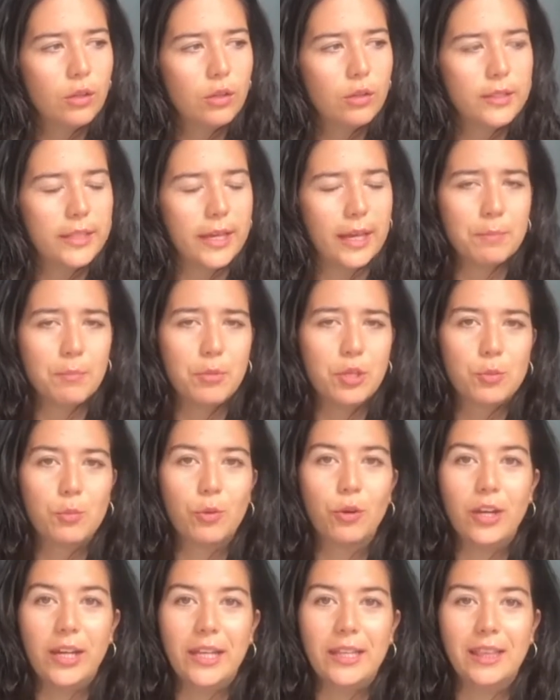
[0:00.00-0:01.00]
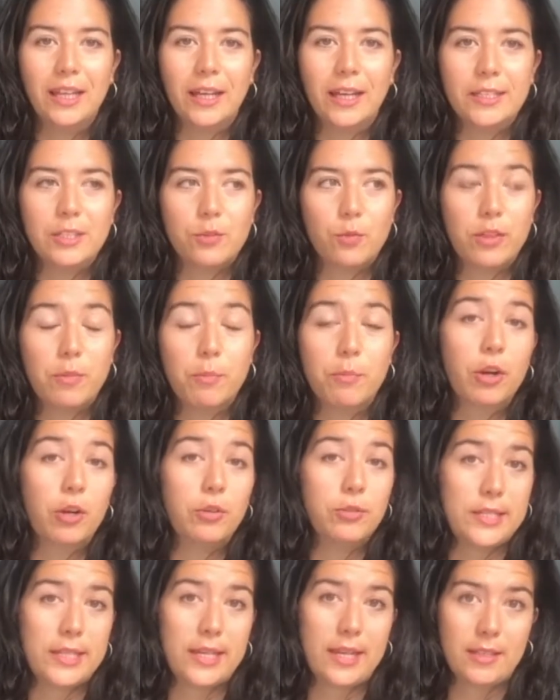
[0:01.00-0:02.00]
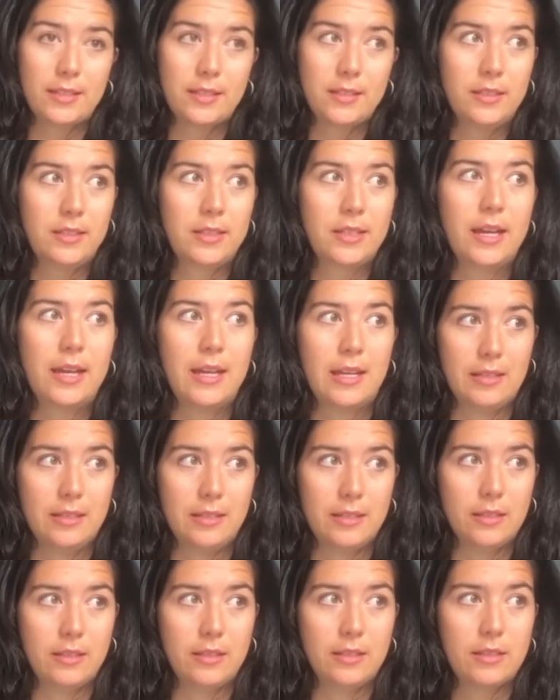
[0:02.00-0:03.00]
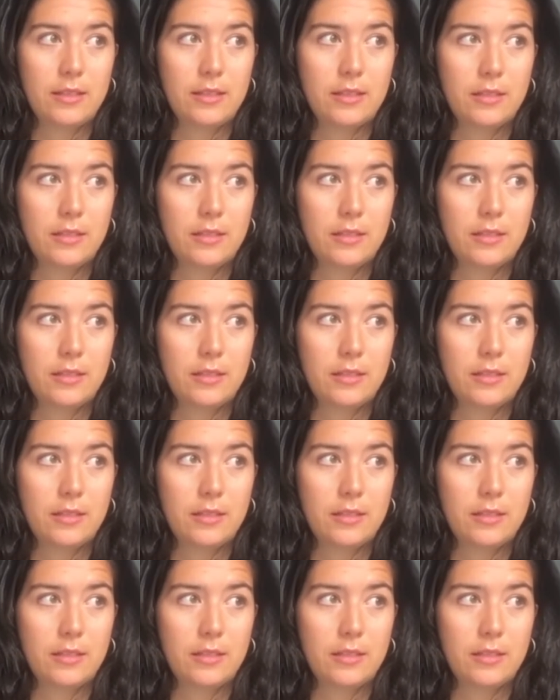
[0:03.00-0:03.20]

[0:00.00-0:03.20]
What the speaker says: in line with protest and